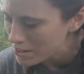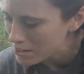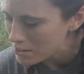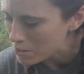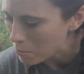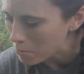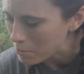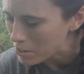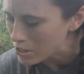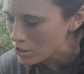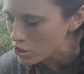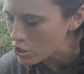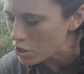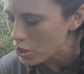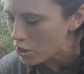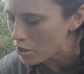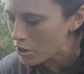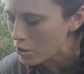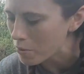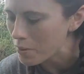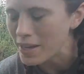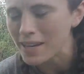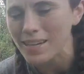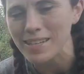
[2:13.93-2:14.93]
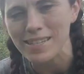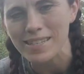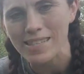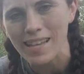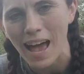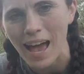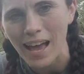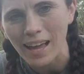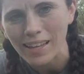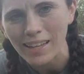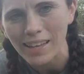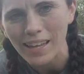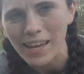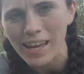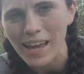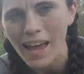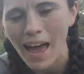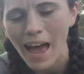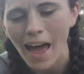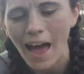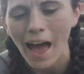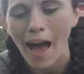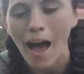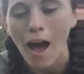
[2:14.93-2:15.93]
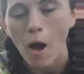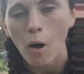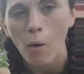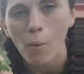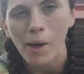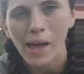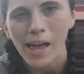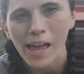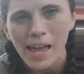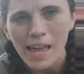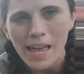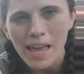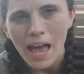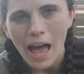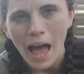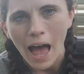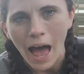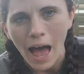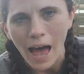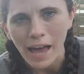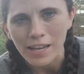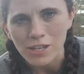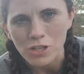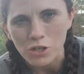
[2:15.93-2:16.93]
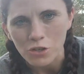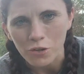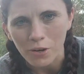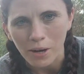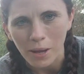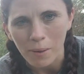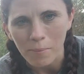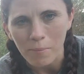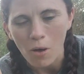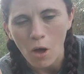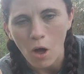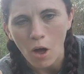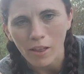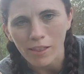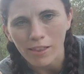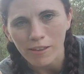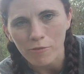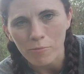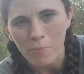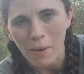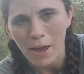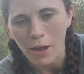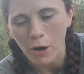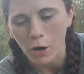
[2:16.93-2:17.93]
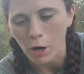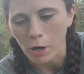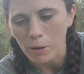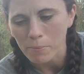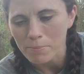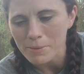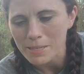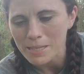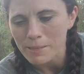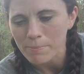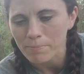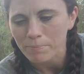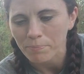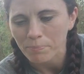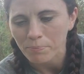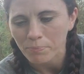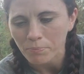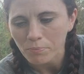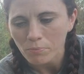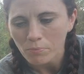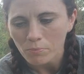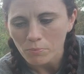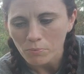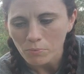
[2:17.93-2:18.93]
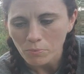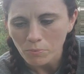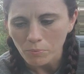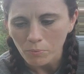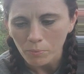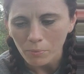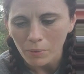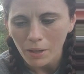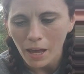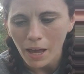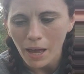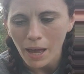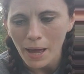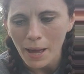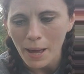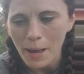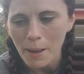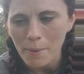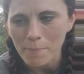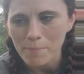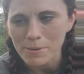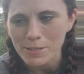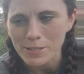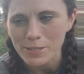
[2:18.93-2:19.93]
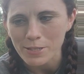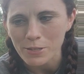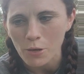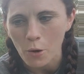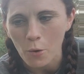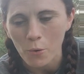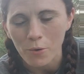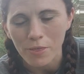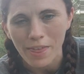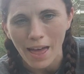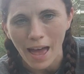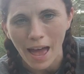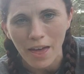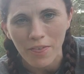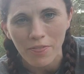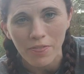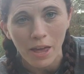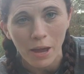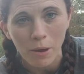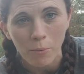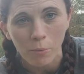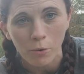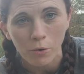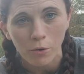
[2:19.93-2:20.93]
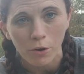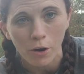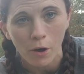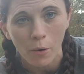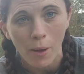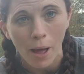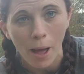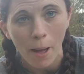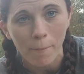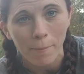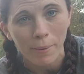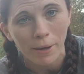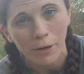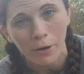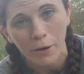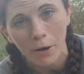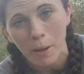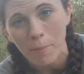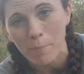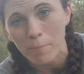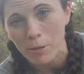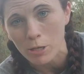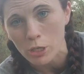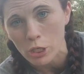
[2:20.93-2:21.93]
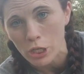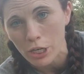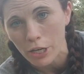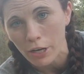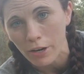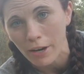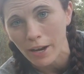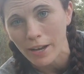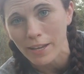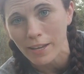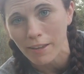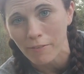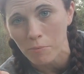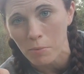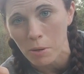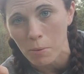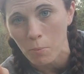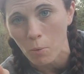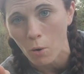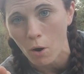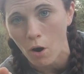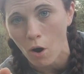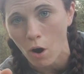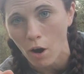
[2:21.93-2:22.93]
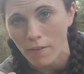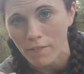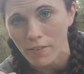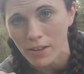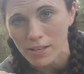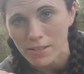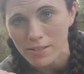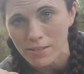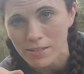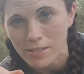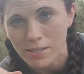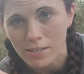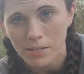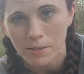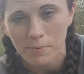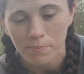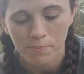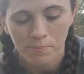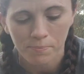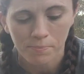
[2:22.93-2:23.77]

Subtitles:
So I'm going to show you exactly how I trim all of my herbs so that they will grow out bigger and bushier and give me more harvest.